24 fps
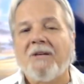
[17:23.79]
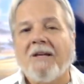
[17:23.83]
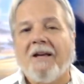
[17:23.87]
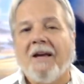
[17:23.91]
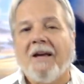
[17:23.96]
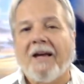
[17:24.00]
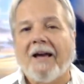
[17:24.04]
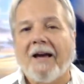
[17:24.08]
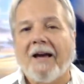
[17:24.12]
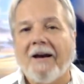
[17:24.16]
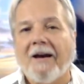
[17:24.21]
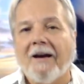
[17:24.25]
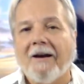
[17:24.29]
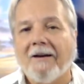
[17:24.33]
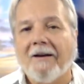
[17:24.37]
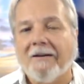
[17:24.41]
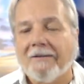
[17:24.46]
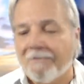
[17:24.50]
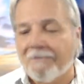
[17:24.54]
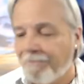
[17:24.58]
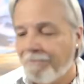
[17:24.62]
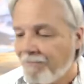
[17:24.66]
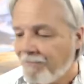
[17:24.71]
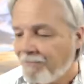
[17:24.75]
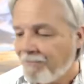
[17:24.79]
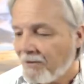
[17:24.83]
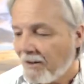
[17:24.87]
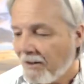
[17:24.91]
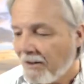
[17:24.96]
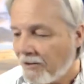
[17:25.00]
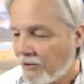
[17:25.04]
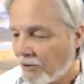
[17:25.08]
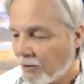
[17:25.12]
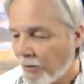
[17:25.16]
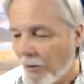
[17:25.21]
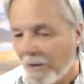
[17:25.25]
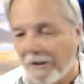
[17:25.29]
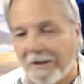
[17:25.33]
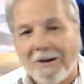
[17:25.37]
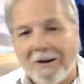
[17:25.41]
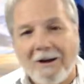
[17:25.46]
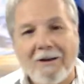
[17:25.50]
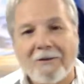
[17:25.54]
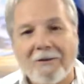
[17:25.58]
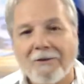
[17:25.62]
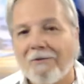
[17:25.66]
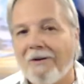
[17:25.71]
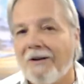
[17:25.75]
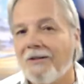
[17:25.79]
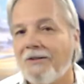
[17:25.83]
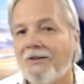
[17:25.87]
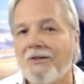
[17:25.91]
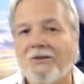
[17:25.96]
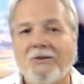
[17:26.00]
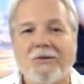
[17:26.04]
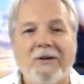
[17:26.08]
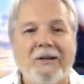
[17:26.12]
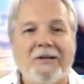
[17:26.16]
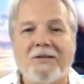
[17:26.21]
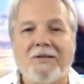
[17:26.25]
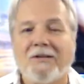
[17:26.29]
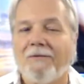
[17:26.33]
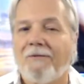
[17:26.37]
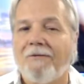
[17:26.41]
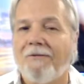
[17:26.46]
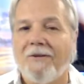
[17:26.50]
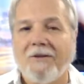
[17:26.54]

It's $20 registration fee.